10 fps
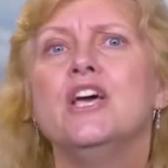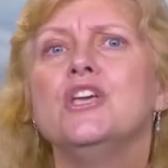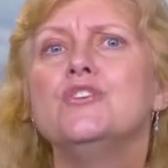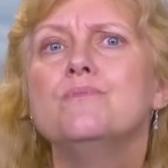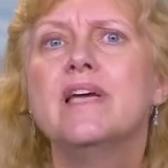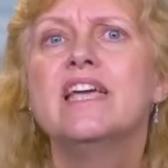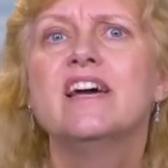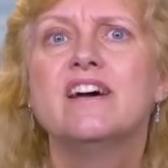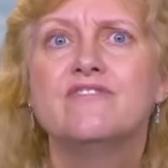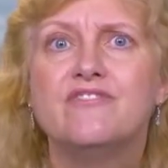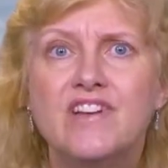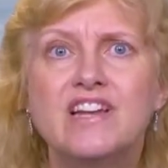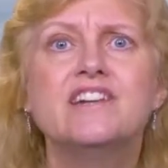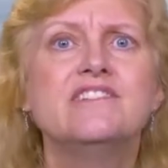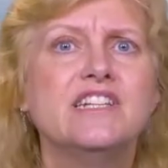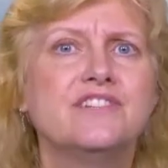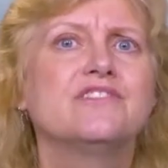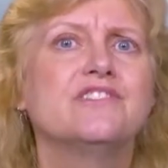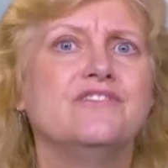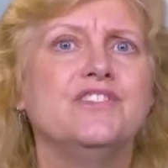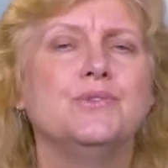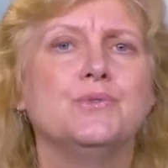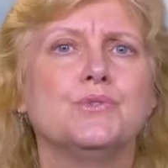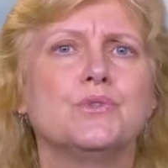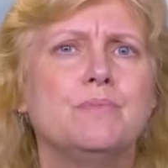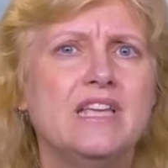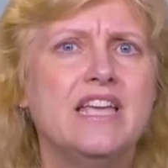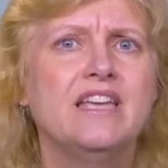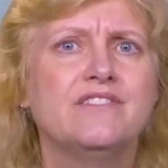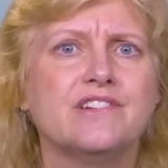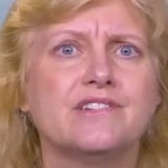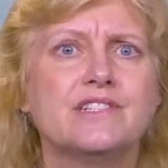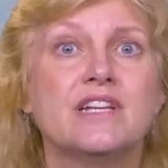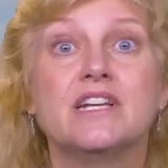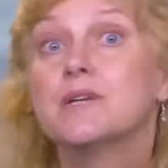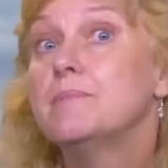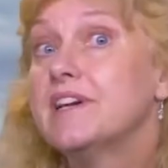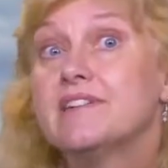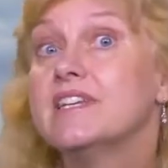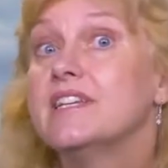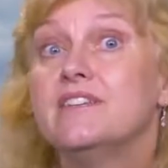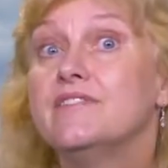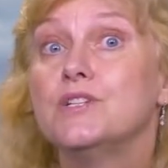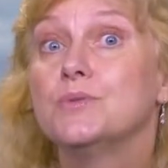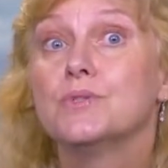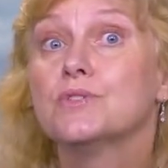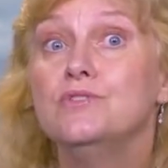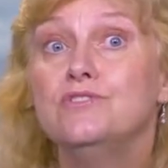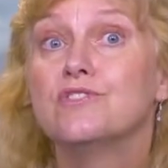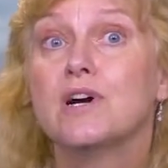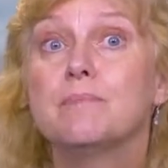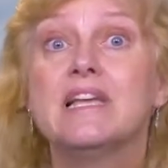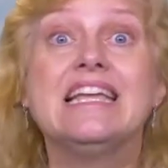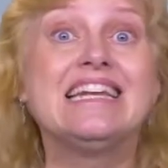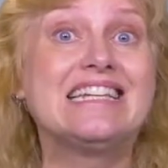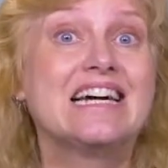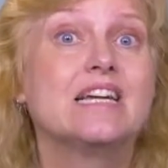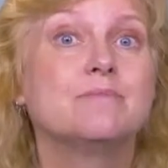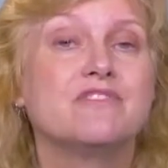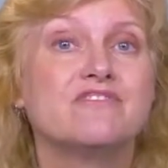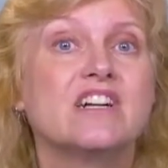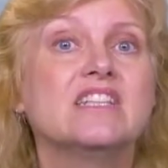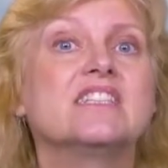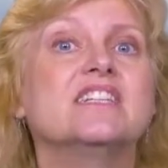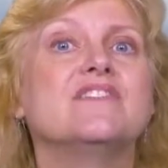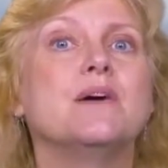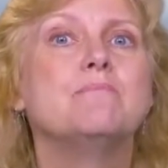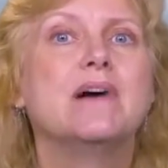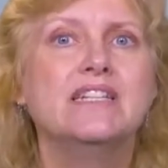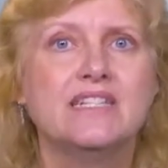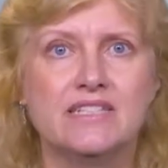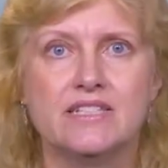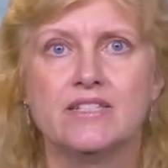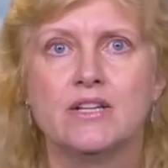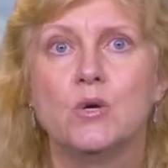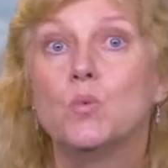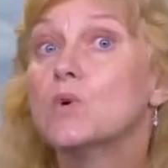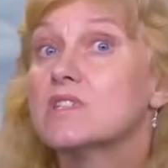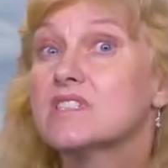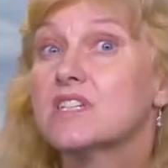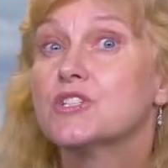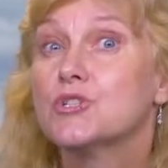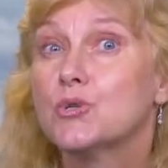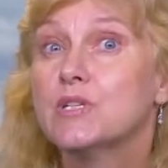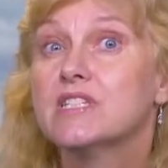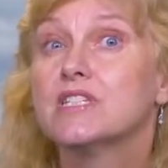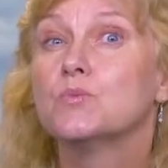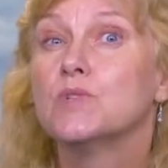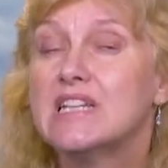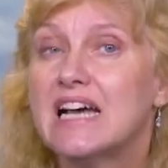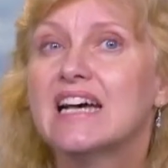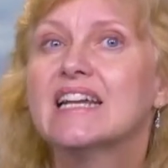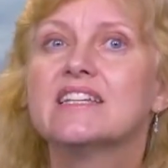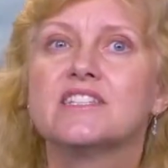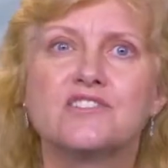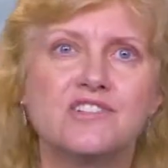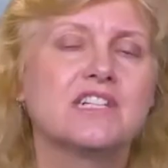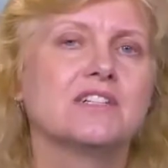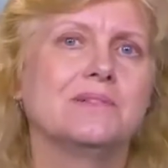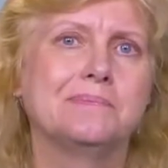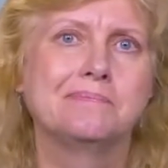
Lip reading: You may have very different views or behaviors compared to individuals who grew up in a time of relative abundance, where such choices were not as critical.